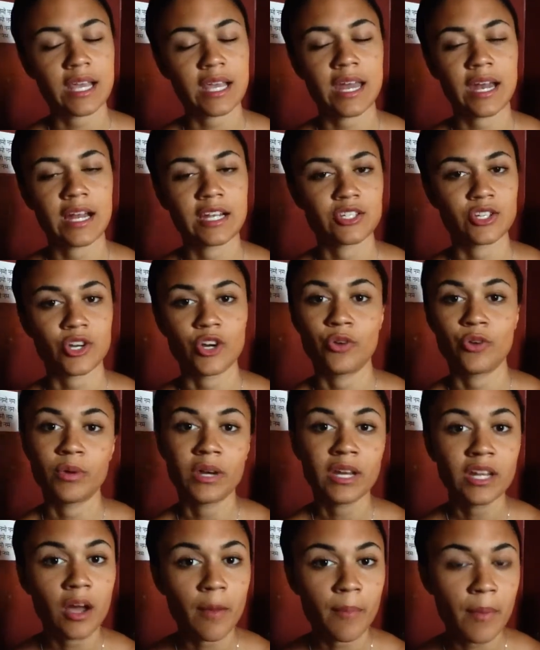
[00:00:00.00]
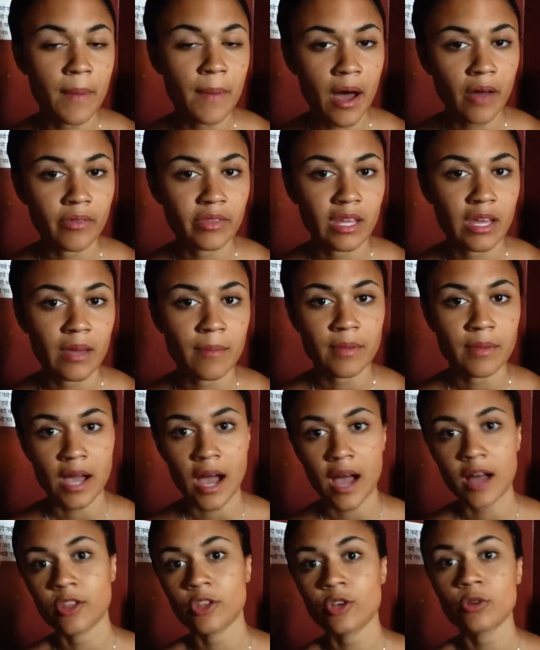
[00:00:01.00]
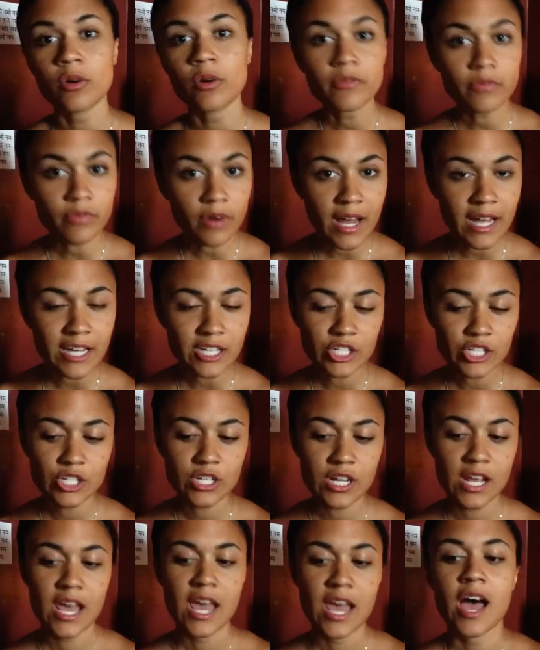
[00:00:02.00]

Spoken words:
and I started reading up about them, got a little refreshed,